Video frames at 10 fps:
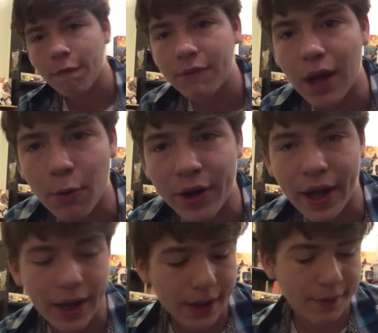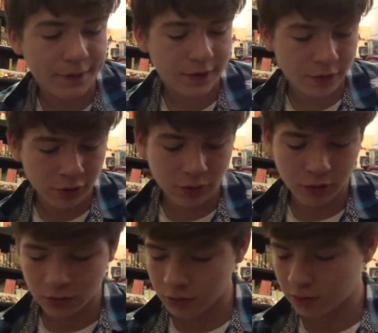Now we have
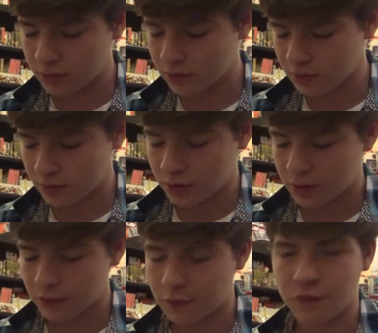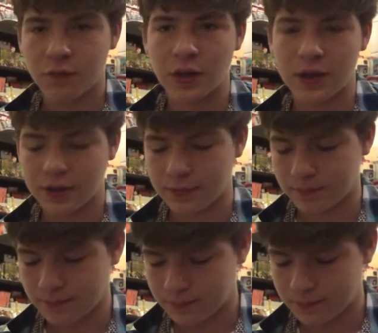two other